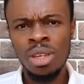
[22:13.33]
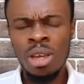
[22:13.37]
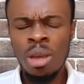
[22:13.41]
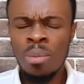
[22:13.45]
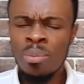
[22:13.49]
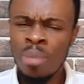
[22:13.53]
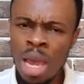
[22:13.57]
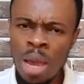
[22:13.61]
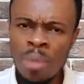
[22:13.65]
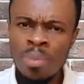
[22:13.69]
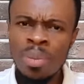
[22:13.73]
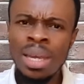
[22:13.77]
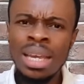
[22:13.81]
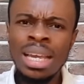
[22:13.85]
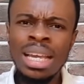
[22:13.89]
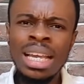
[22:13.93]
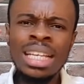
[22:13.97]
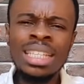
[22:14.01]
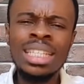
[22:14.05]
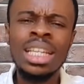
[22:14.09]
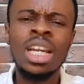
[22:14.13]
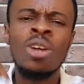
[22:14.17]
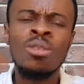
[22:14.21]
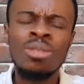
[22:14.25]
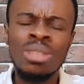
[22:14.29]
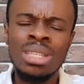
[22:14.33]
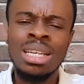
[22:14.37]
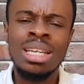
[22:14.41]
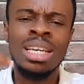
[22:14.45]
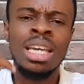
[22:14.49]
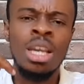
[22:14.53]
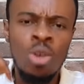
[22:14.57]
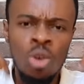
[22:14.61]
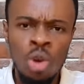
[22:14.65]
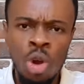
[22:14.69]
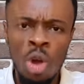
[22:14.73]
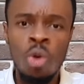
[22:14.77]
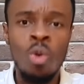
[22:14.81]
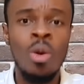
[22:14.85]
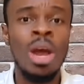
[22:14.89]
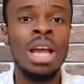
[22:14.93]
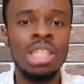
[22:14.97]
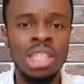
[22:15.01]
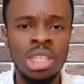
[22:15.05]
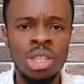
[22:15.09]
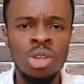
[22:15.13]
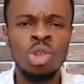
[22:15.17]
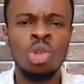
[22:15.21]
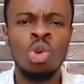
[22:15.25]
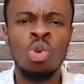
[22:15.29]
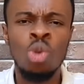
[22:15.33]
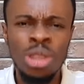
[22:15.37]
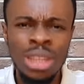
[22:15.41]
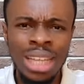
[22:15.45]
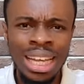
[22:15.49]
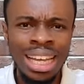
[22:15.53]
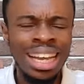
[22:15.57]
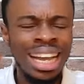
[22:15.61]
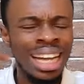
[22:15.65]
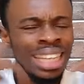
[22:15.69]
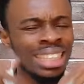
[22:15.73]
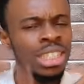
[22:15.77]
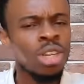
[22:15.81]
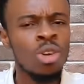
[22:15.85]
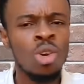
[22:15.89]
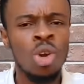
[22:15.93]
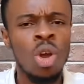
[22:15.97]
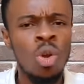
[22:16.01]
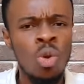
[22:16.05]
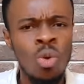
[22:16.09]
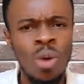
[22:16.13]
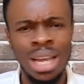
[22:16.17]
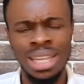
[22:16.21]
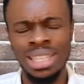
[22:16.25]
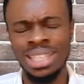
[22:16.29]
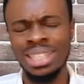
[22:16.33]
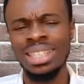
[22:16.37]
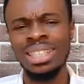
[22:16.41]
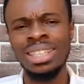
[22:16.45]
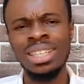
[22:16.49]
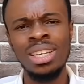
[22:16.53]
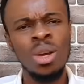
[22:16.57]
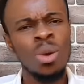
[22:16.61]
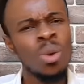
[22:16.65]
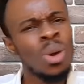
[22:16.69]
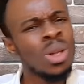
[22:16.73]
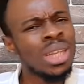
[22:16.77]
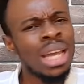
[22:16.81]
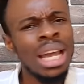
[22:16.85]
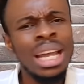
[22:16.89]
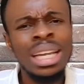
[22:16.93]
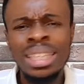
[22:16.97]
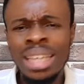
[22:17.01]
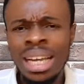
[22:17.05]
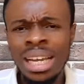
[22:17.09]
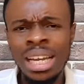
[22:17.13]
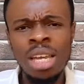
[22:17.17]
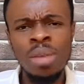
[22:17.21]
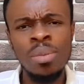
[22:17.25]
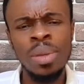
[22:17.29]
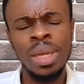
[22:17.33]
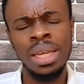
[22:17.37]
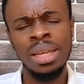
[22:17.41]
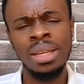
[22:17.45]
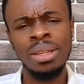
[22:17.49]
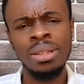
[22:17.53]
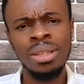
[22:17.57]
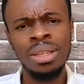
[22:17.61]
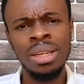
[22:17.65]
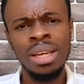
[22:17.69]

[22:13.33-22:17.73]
Maybe instead of thinking clockwise, you know, you think anti-clockwise. What are you telling me?